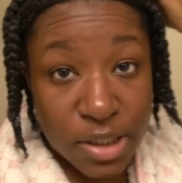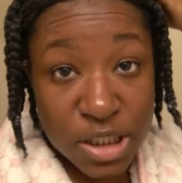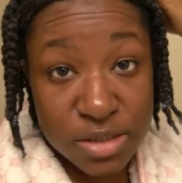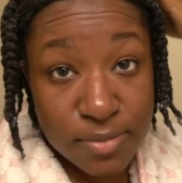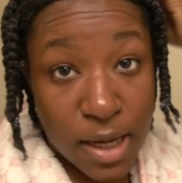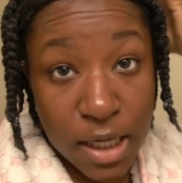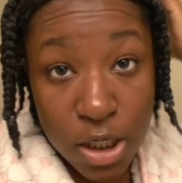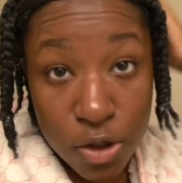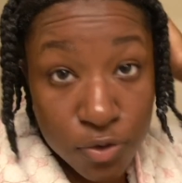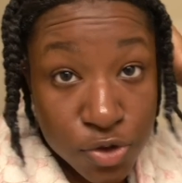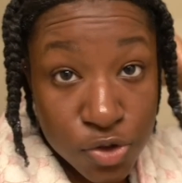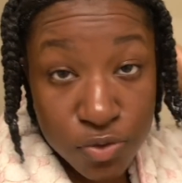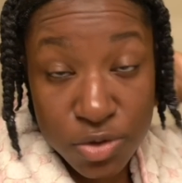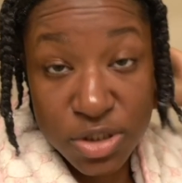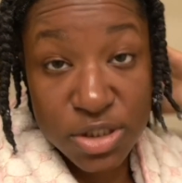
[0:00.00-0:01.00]
is my
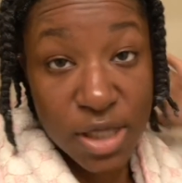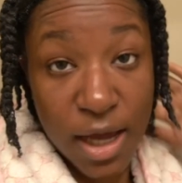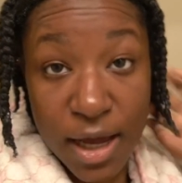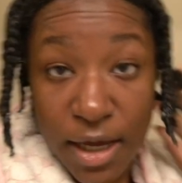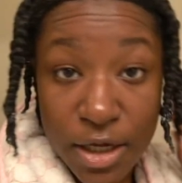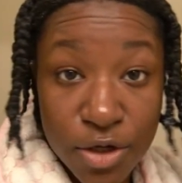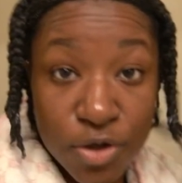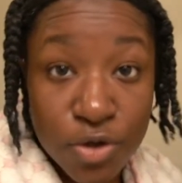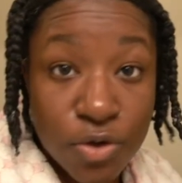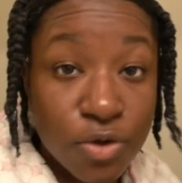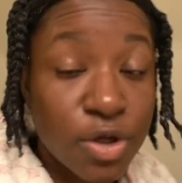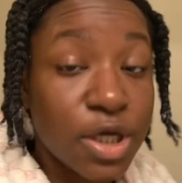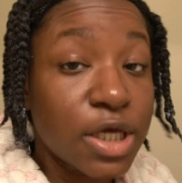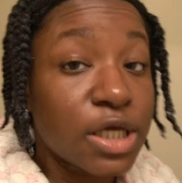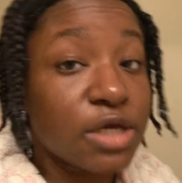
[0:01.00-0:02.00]
go-to style.